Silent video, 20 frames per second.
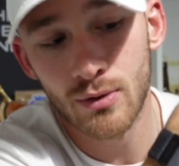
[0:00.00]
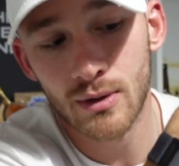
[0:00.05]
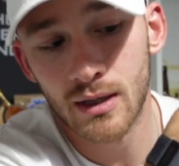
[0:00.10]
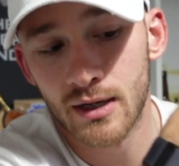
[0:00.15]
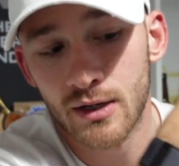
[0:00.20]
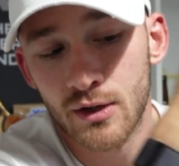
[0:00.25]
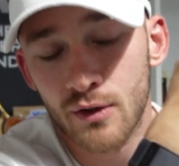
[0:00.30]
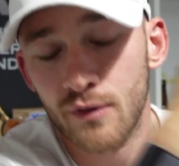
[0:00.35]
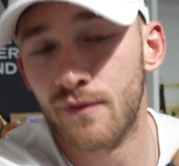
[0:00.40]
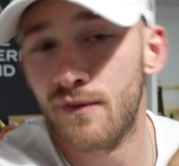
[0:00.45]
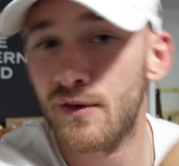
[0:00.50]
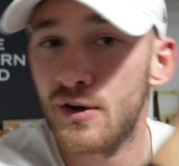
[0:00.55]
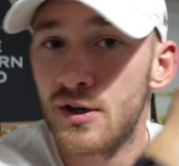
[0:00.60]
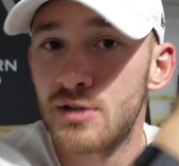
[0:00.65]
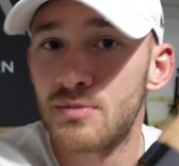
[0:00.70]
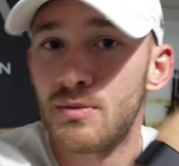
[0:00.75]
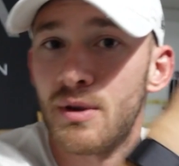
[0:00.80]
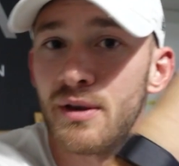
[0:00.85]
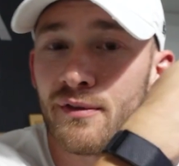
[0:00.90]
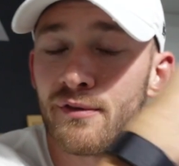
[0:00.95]
like your
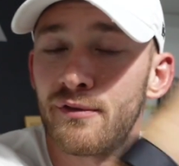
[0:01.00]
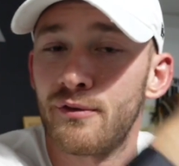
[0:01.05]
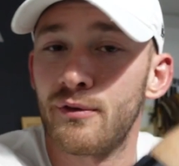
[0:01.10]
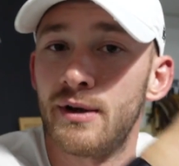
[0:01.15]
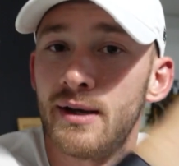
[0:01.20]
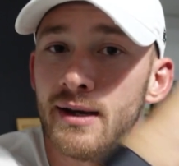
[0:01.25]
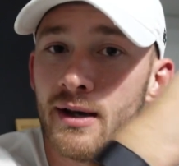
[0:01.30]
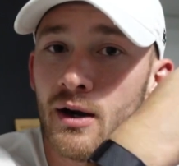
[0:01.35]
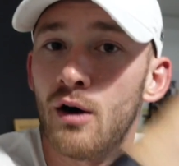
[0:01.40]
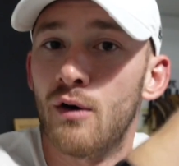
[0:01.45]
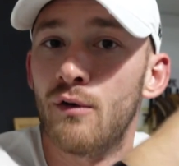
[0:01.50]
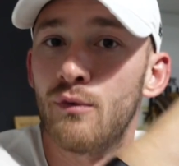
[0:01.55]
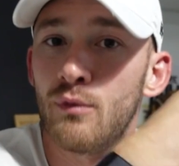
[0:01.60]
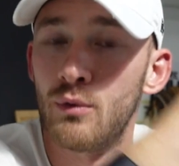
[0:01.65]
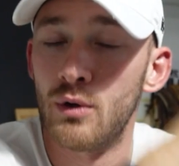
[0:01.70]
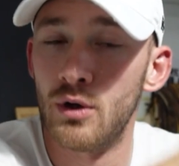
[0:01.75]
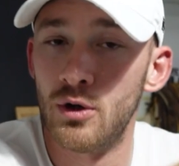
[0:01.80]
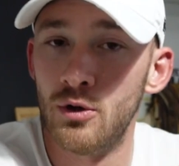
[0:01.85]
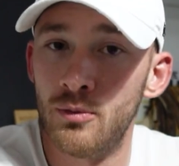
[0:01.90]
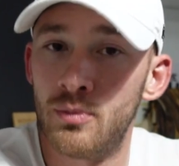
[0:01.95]
first month free of
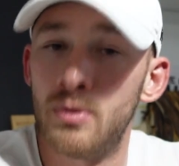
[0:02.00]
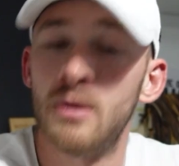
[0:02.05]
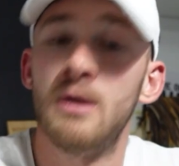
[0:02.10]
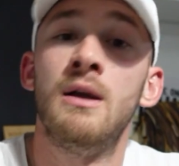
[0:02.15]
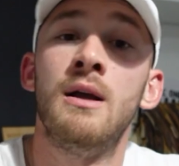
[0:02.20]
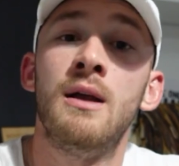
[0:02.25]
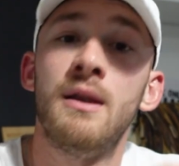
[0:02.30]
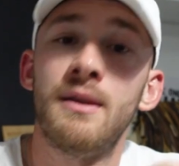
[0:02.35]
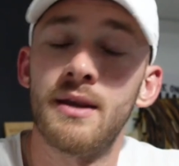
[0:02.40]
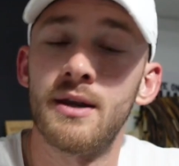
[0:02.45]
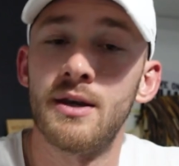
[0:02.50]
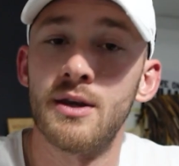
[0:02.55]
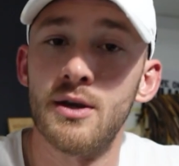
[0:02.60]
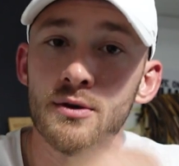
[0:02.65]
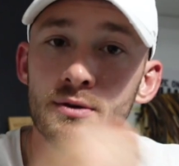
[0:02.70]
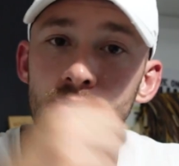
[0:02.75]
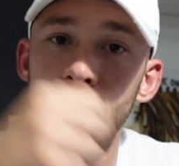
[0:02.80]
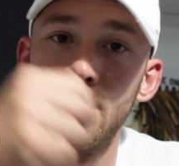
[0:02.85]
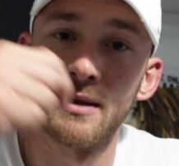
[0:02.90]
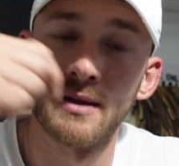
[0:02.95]
Whoop, then
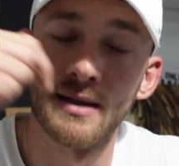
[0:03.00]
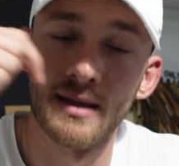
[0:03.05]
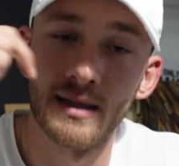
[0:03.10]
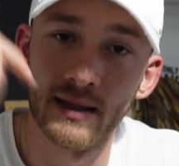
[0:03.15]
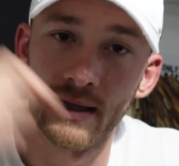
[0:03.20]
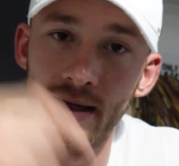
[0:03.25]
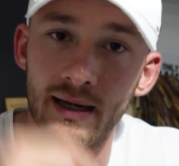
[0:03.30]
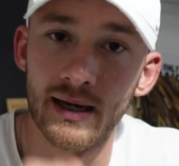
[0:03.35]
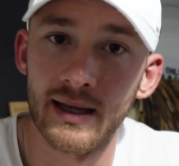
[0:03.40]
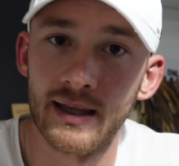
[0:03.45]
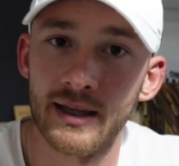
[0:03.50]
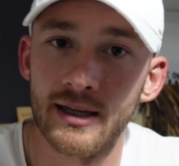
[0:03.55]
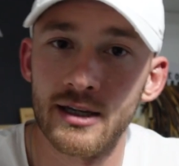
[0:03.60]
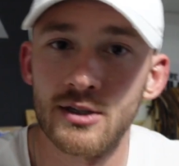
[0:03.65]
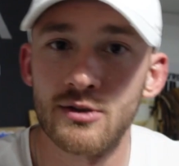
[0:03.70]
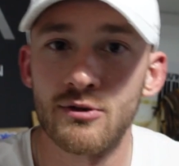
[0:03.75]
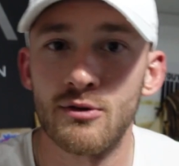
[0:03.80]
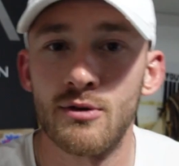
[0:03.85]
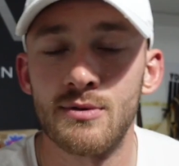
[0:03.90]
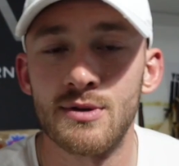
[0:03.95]
use the link in the
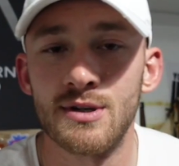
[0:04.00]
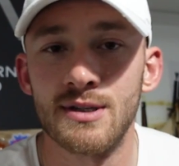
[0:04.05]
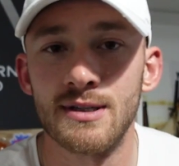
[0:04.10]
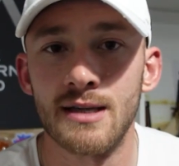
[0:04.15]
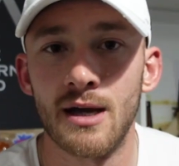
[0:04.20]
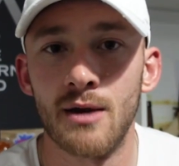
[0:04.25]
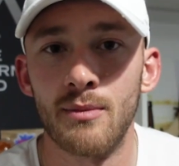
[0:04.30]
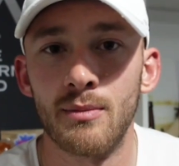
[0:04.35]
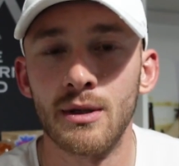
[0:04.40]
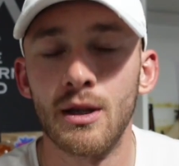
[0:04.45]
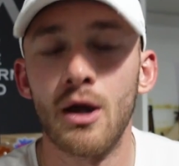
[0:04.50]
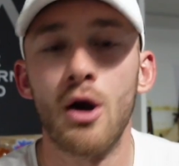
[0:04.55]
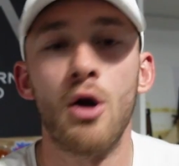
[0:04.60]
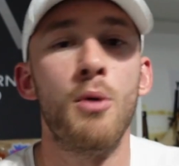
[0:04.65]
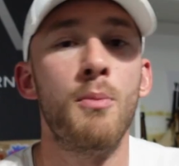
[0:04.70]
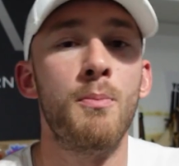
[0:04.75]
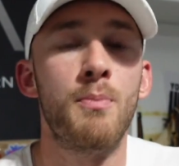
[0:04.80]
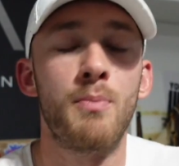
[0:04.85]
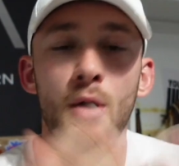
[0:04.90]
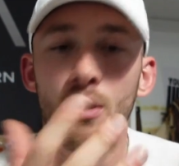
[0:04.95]
description down
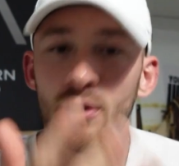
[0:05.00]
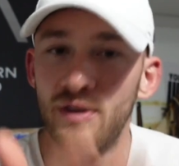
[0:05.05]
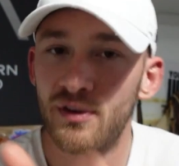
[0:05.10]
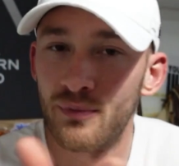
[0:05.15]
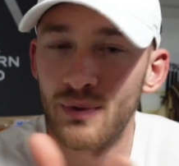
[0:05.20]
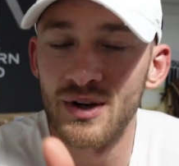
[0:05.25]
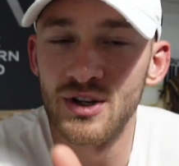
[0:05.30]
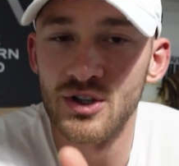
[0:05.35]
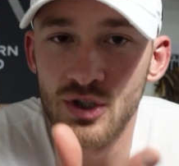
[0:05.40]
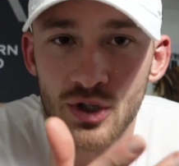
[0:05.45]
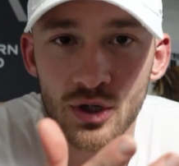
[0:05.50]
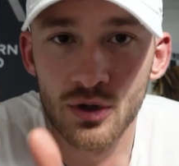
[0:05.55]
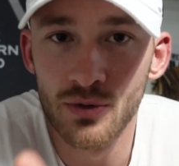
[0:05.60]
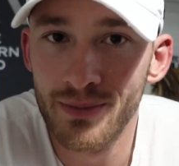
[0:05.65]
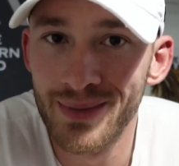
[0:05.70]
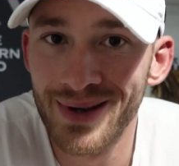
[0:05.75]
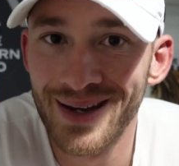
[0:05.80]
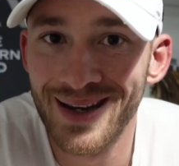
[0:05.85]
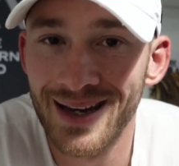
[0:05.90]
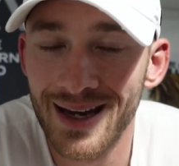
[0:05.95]
below, both of which do
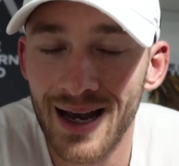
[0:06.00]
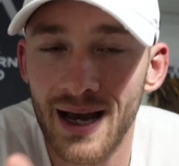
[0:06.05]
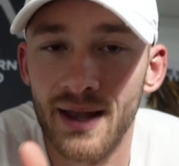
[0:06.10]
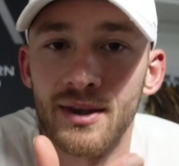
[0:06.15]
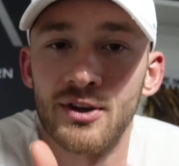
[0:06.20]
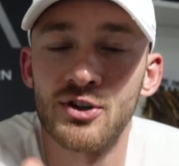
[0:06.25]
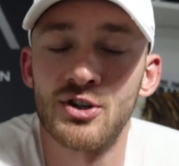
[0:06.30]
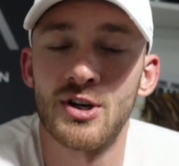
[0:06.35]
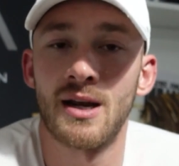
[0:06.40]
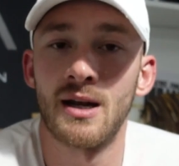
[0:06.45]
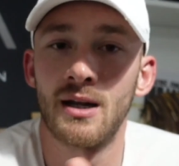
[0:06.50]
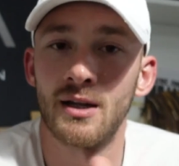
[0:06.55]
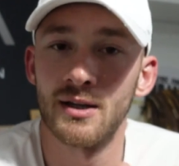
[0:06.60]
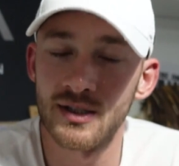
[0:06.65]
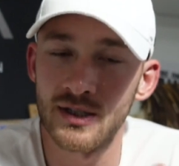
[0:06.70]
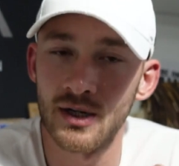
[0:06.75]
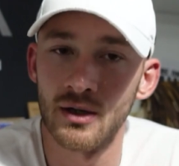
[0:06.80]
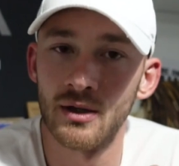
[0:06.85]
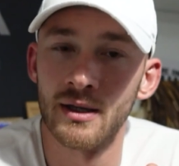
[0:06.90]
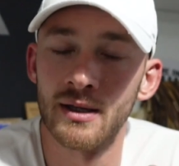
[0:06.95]
me and the channel a
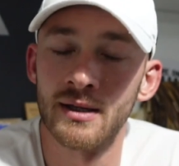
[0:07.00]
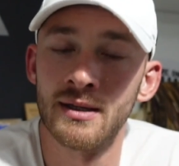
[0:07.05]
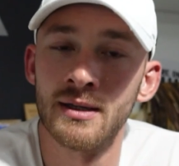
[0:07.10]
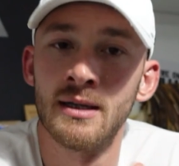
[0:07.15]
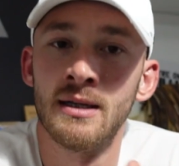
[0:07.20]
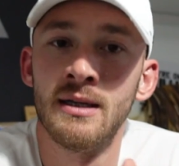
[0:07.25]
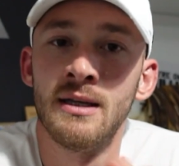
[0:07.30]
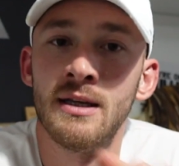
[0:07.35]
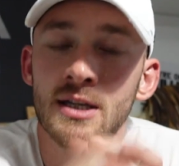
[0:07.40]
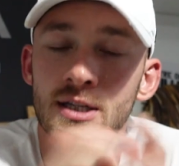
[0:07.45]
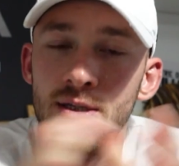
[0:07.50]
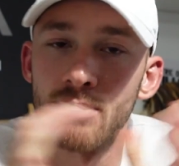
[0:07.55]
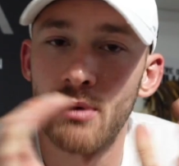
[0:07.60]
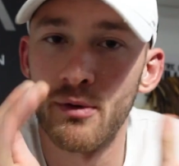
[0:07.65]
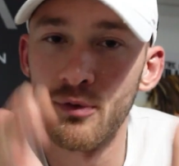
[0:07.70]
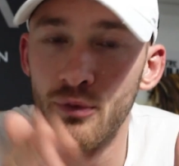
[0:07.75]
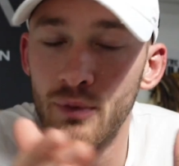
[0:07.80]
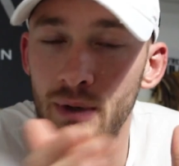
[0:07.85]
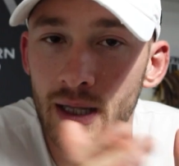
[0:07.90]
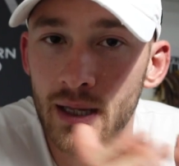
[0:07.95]
solid. So I
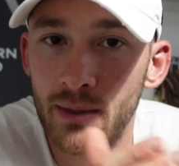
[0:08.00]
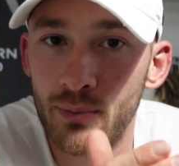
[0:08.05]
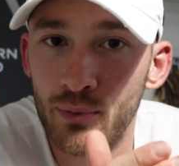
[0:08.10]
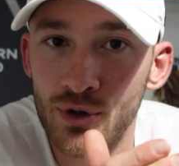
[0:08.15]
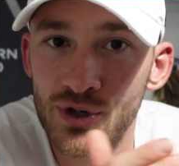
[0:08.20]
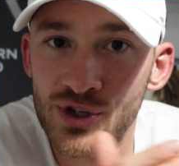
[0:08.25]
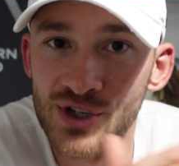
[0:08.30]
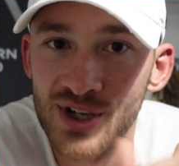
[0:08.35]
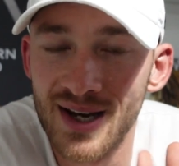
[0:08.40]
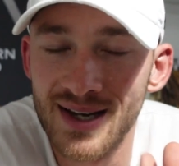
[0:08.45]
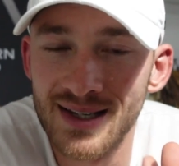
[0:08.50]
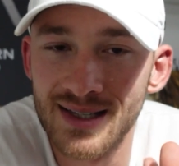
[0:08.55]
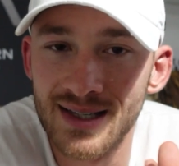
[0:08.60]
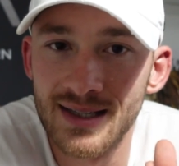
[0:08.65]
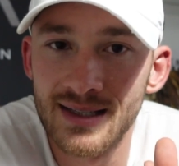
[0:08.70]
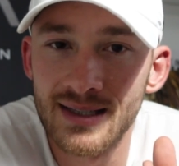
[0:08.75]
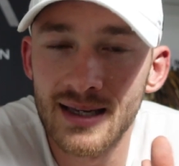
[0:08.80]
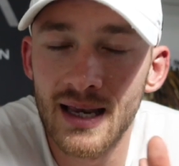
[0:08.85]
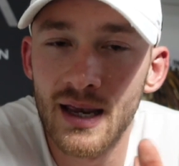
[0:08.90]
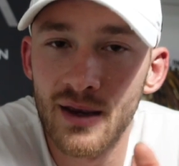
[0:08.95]
would really appreciate
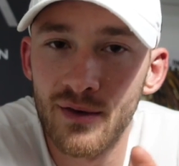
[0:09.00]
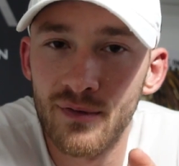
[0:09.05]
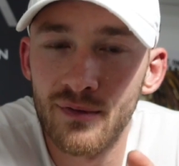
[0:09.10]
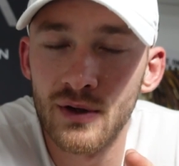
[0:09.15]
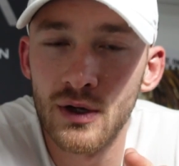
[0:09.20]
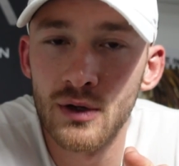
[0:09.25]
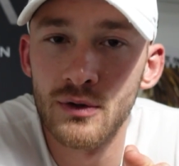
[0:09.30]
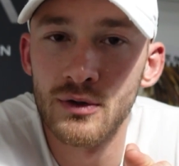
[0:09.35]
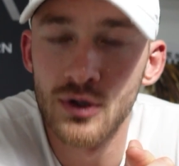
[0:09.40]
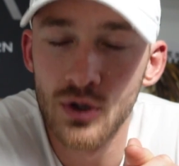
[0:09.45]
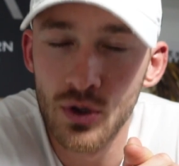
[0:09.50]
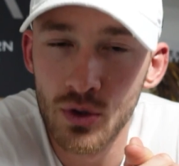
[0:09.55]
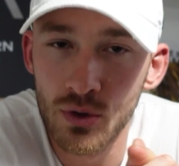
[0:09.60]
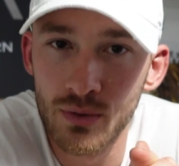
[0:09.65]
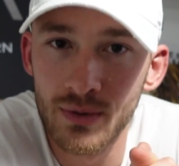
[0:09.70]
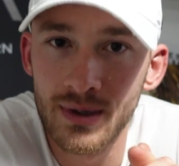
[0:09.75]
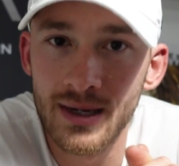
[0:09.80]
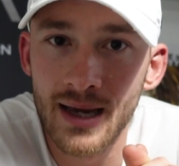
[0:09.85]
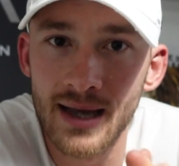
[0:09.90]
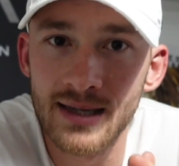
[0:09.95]
it if you
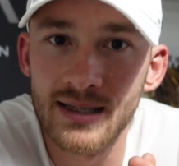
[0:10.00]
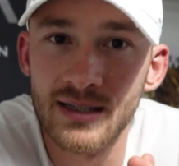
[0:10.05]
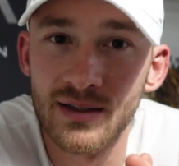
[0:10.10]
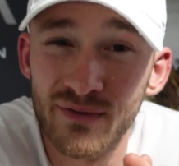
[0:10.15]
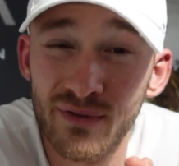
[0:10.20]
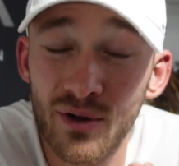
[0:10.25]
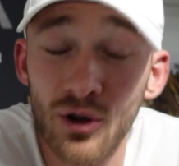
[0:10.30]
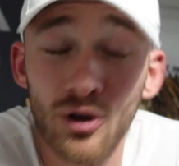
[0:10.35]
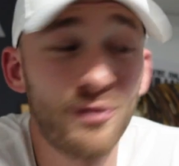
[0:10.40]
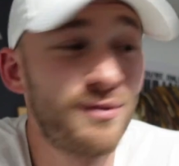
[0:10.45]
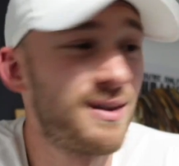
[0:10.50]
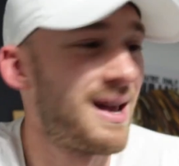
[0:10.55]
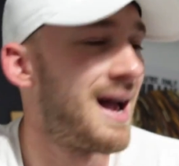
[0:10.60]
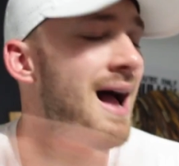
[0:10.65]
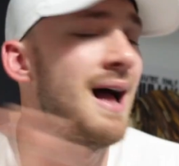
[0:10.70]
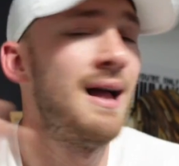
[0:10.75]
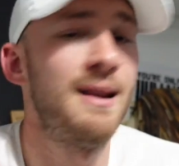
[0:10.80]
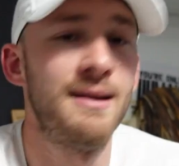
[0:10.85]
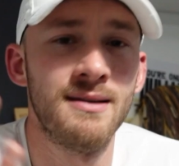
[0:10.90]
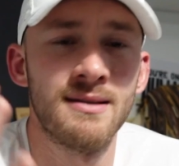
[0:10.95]
do get involved,
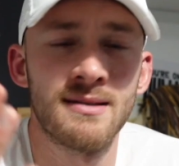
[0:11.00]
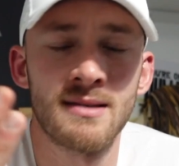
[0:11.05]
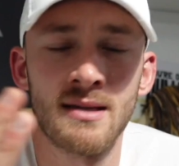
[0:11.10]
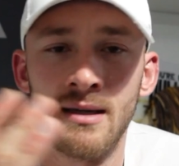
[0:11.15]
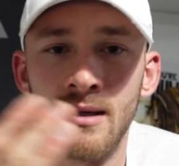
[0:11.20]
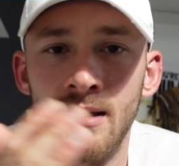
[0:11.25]
and